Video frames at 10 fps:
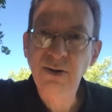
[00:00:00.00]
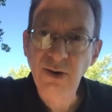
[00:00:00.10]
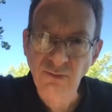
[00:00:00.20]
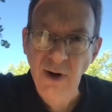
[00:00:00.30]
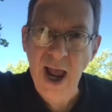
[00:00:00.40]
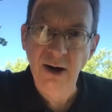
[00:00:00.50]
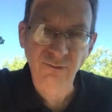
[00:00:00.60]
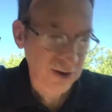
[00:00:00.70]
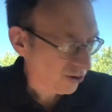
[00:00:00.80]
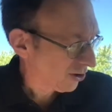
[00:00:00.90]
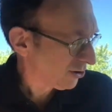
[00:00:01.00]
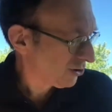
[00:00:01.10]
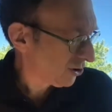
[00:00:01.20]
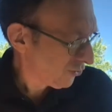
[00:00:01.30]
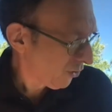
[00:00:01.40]
the rat returned
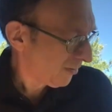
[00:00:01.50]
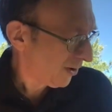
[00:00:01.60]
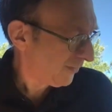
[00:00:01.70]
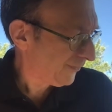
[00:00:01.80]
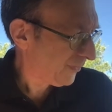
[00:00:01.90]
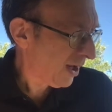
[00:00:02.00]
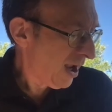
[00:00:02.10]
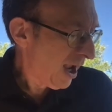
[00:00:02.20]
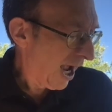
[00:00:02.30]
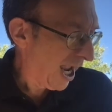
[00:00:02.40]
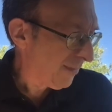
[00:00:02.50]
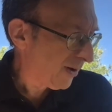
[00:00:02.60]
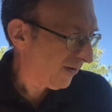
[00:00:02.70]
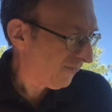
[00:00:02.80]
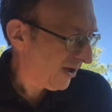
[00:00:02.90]
to normal. I am
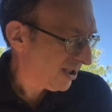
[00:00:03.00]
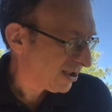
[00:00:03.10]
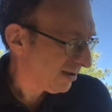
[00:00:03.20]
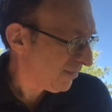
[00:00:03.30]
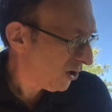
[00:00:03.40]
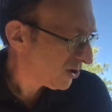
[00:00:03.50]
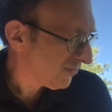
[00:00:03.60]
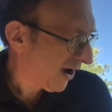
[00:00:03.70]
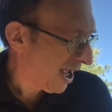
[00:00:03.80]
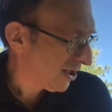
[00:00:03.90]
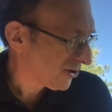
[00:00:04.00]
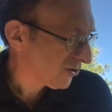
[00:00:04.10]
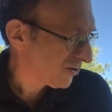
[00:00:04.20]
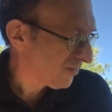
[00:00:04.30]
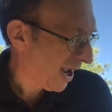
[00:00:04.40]
convinced that most of
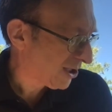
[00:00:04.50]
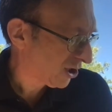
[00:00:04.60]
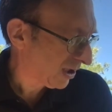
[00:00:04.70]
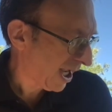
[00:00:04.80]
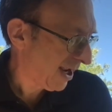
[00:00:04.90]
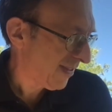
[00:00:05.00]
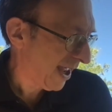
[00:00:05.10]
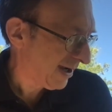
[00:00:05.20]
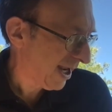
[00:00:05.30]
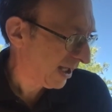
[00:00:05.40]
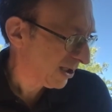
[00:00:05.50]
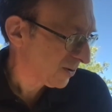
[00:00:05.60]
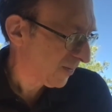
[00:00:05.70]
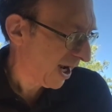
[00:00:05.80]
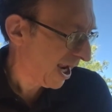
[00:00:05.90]
Alistair's magic lay in that necklace,
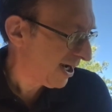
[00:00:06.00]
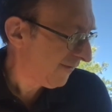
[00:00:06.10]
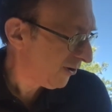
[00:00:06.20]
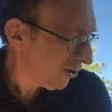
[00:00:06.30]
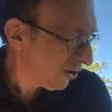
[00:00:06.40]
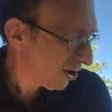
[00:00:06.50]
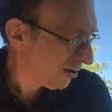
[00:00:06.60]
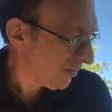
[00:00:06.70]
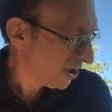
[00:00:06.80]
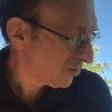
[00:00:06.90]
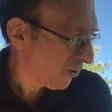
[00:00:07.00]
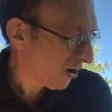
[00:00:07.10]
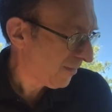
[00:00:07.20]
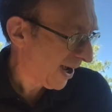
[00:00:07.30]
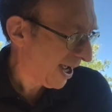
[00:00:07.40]
but I never learned much
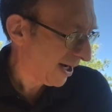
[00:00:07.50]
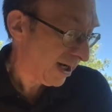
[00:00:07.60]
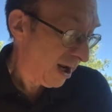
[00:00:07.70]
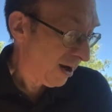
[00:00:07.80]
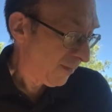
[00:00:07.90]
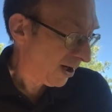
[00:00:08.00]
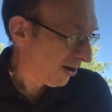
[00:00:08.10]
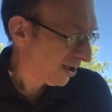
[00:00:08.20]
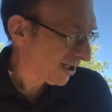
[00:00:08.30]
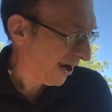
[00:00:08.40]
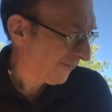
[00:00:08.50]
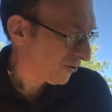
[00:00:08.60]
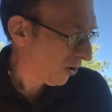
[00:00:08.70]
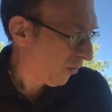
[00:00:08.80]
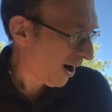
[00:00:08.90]
more about it, because
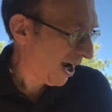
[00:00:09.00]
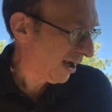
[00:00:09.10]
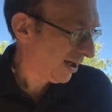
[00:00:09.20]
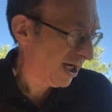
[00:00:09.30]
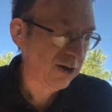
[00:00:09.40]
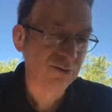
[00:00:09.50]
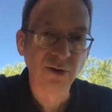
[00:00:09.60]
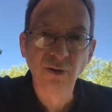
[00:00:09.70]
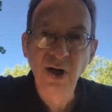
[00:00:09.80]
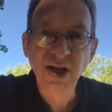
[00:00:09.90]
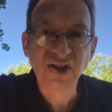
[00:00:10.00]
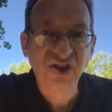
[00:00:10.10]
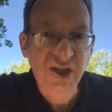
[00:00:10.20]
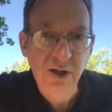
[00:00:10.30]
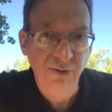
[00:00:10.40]
after a while, he grew
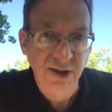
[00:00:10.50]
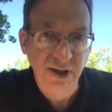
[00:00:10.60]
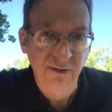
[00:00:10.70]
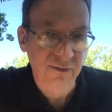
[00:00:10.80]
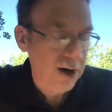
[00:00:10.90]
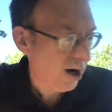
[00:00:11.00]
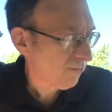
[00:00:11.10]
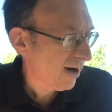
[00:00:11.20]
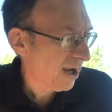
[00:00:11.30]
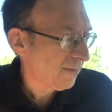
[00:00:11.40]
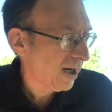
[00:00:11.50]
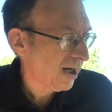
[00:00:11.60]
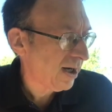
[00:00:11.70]
secretive around me.